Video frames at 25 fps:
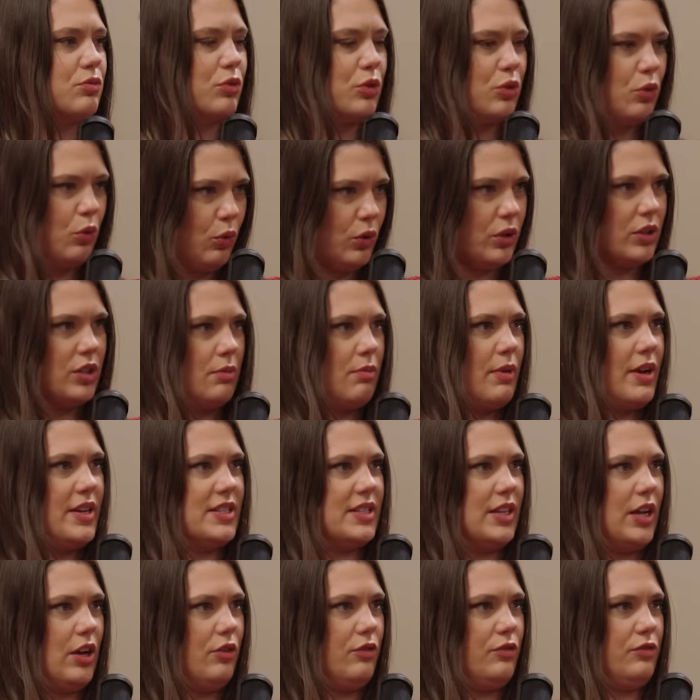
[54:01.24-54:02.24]
recorded
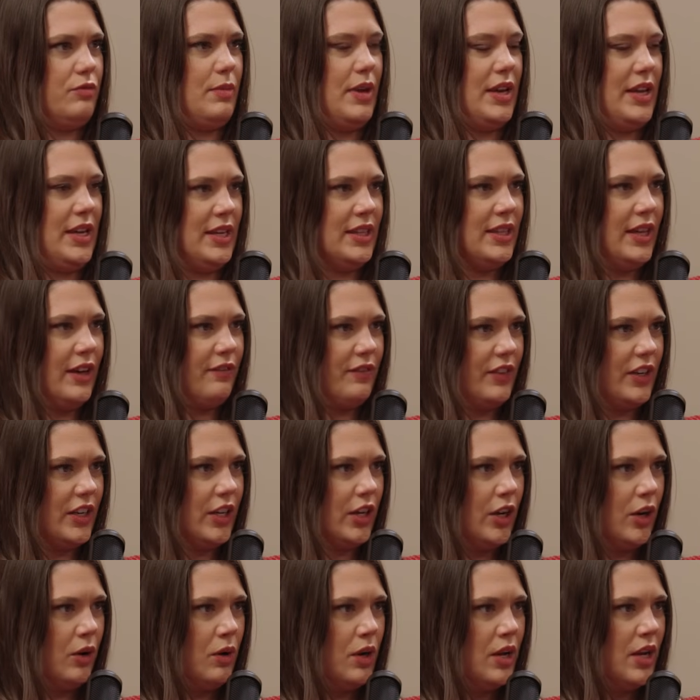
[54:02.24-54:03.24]
myself making that
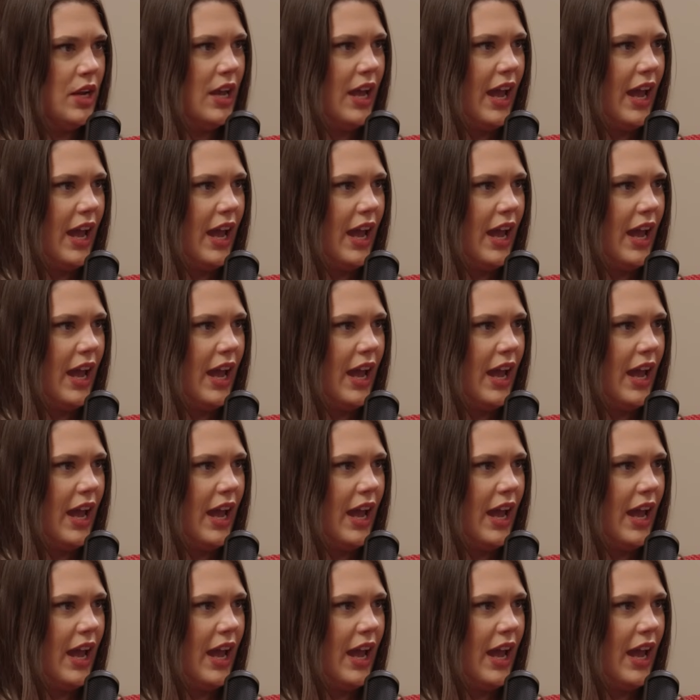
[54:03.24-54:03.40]
video,